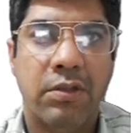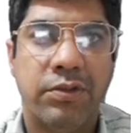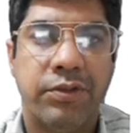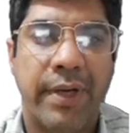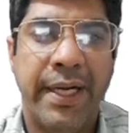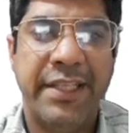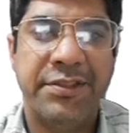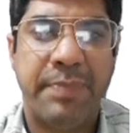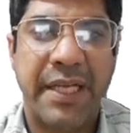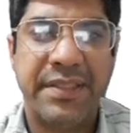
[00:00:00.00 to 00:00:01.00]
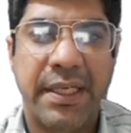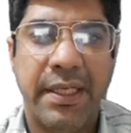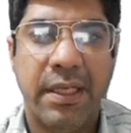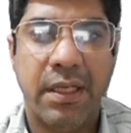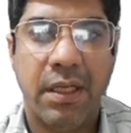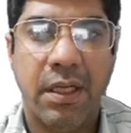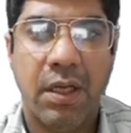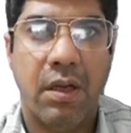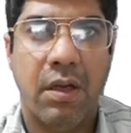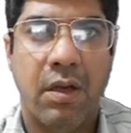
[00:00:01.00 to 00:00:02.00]
So it is present
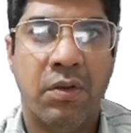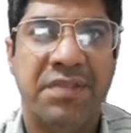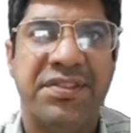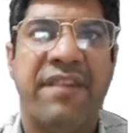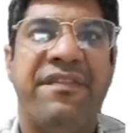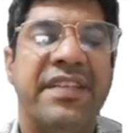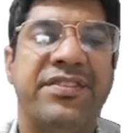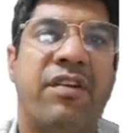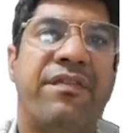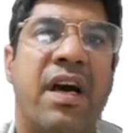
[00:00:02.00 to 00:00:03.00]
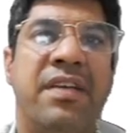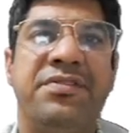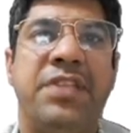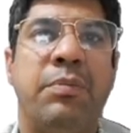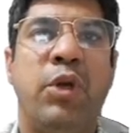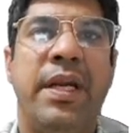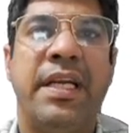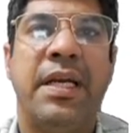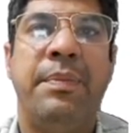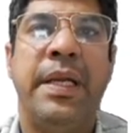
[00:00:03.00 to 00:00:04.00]
on the surface of
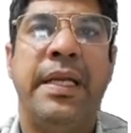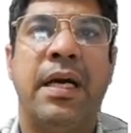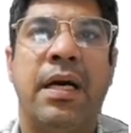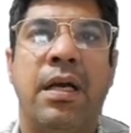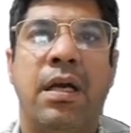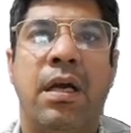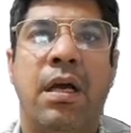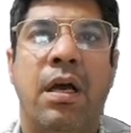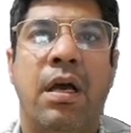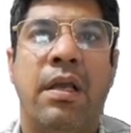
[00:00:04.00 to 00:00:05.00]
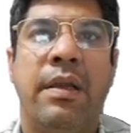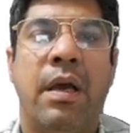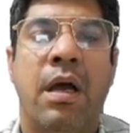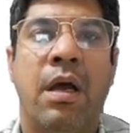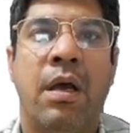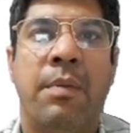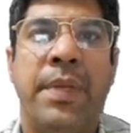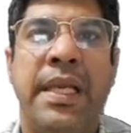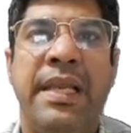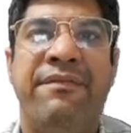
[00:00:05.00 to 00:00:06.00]
unstimulated beta
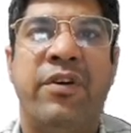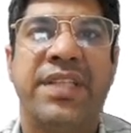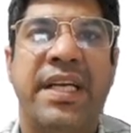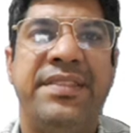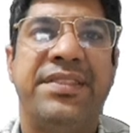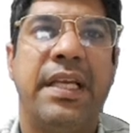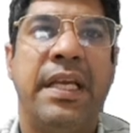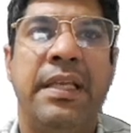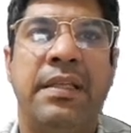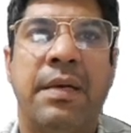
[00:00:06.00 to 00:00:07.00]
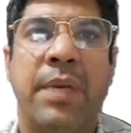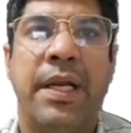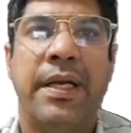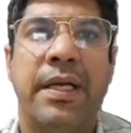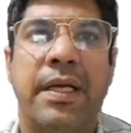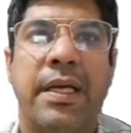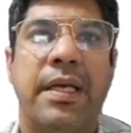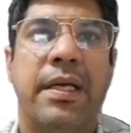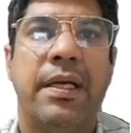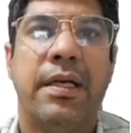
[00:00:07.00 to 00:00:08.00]
B lymphocytes in the blood,
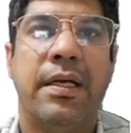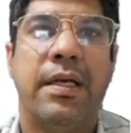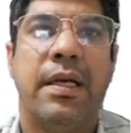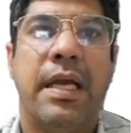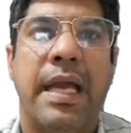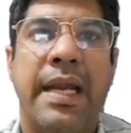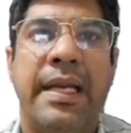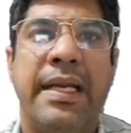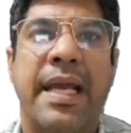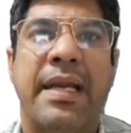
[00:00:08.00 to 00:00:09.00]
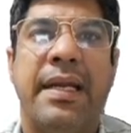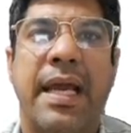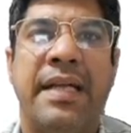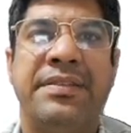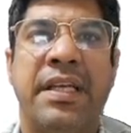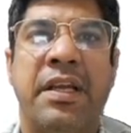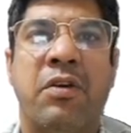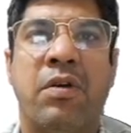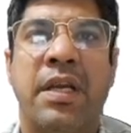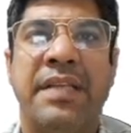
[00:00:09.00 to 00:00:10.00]
and it acts as a
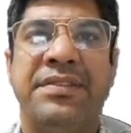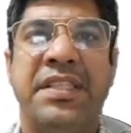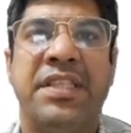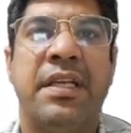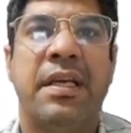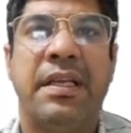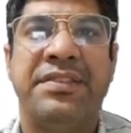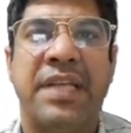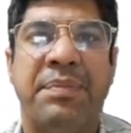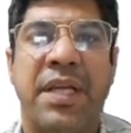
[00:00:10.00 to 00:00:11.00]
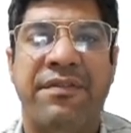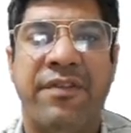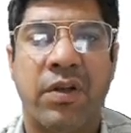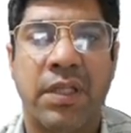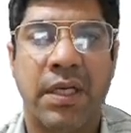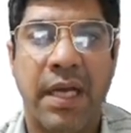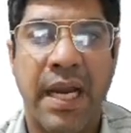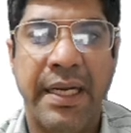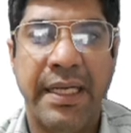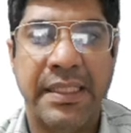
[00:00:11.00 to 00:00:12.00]
recognition receptor for the
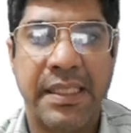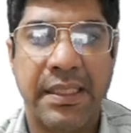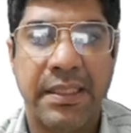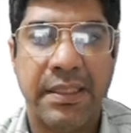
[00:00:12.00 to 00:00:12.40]
antigen.